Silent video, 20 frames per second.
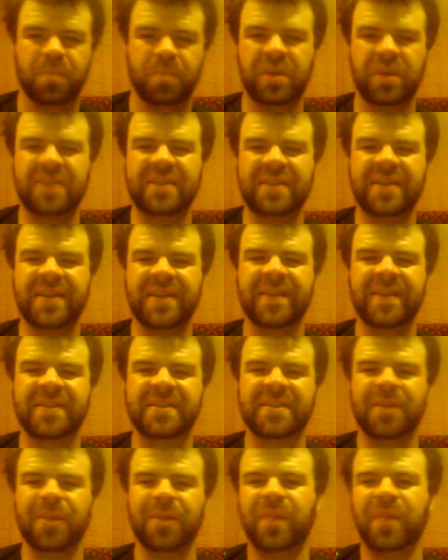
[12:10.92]
But he said that
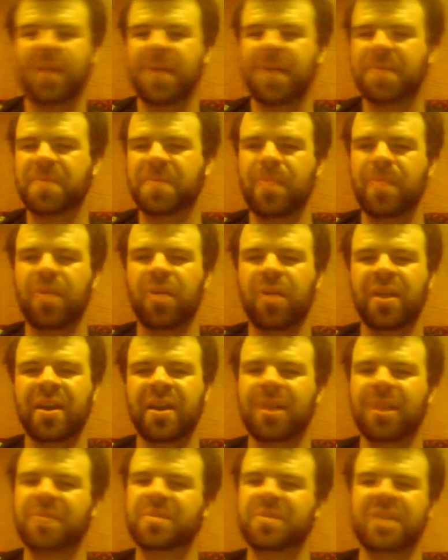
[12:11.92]
sometimes people ended
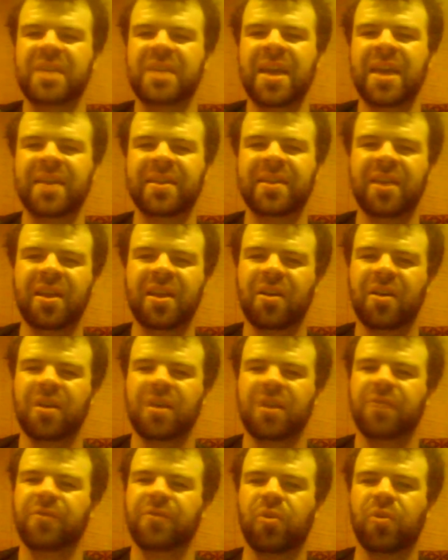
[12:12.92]
up staying there
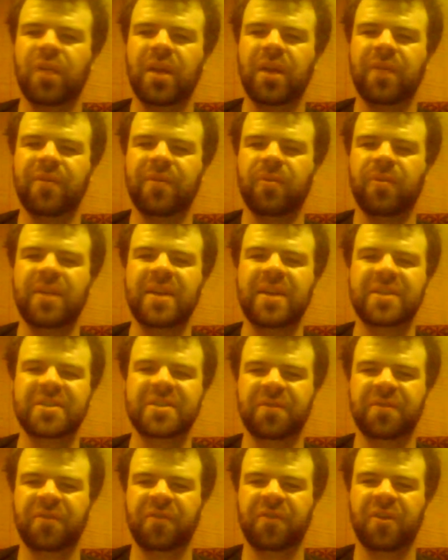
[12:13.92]
for whatever
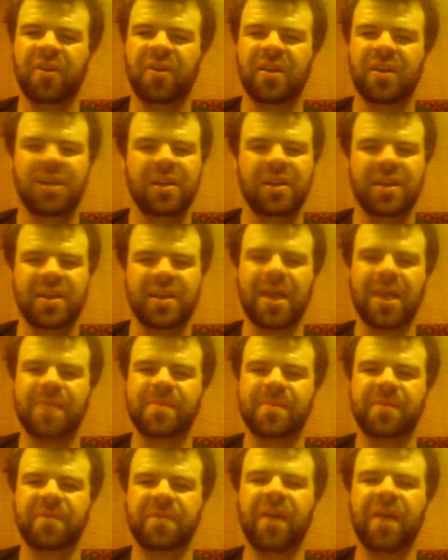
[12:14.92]
reason for like up
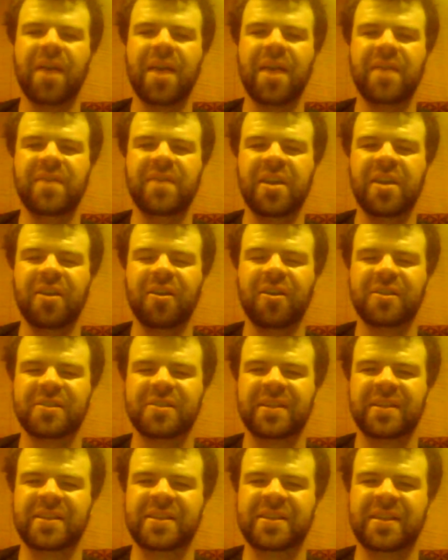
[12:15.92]
to 5 years,
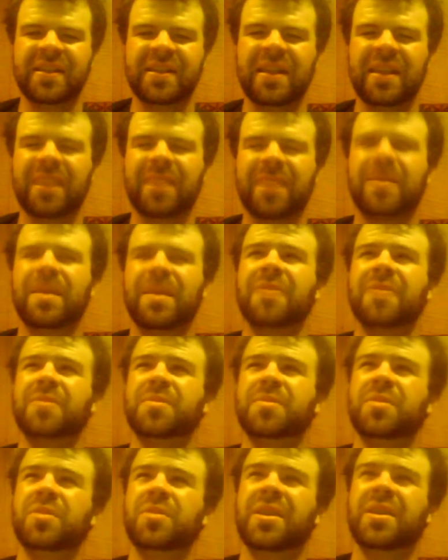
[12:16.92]
and they said that like that was
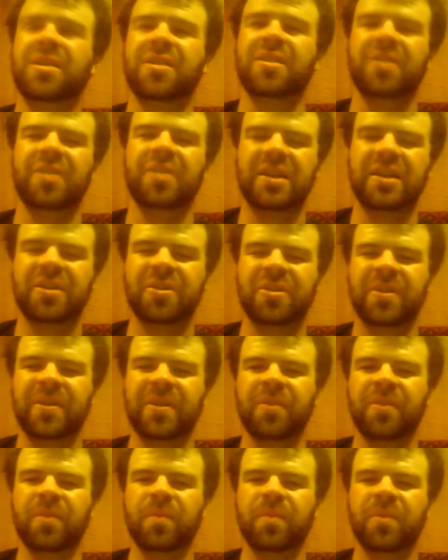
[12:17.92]
particularly like during
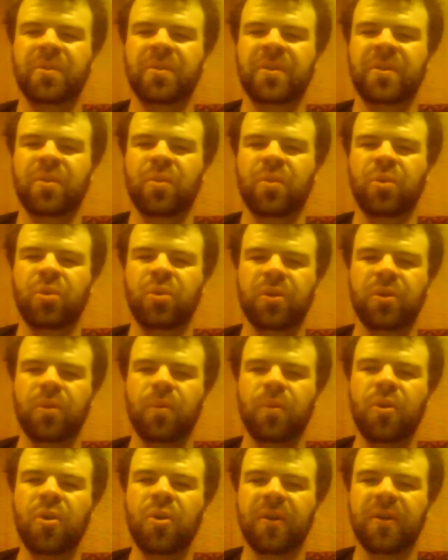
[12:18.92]
the World
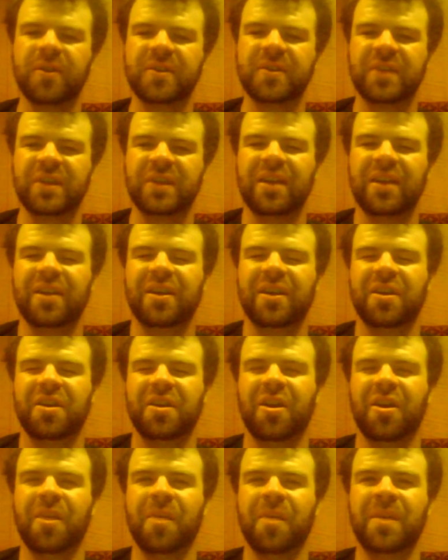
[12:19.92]
Wars.
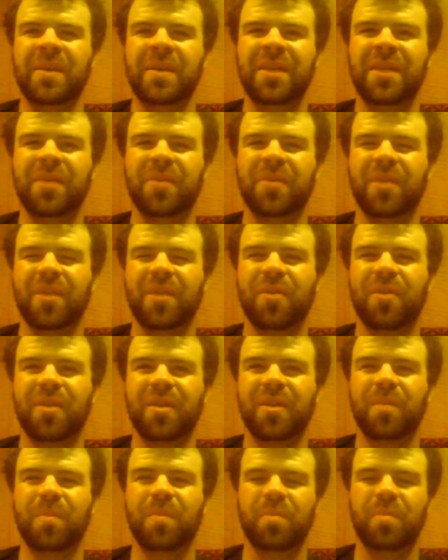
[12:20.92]
They didn't really want
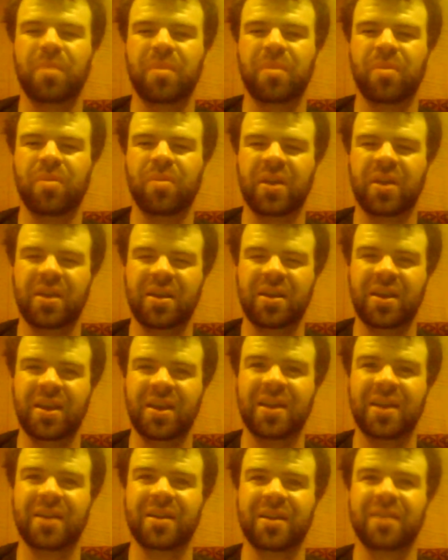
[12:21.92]
to be bringing
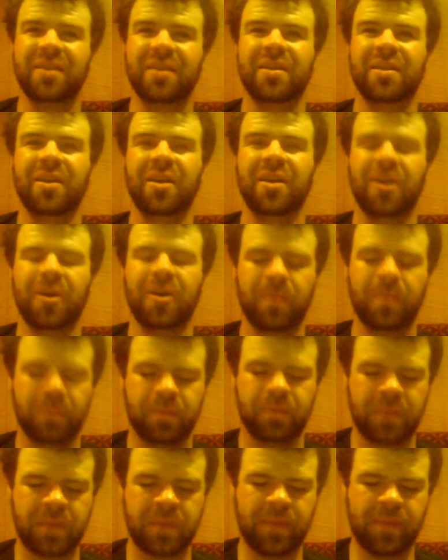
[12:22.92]
in
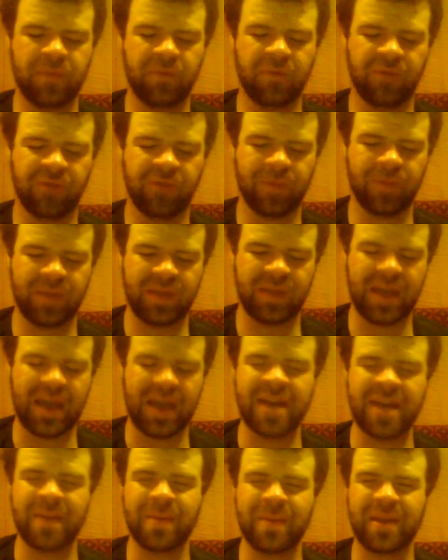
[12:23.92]
people from the
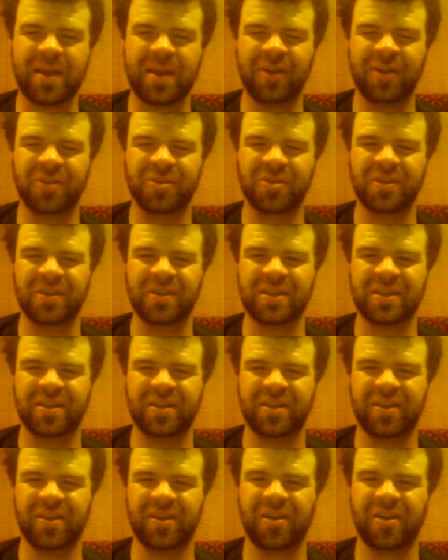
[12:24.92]
enemy countries
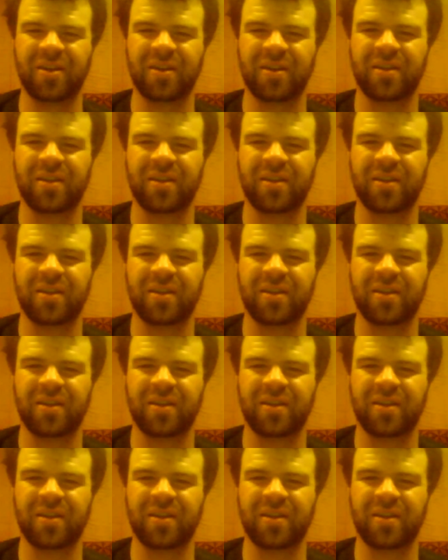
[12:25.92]
to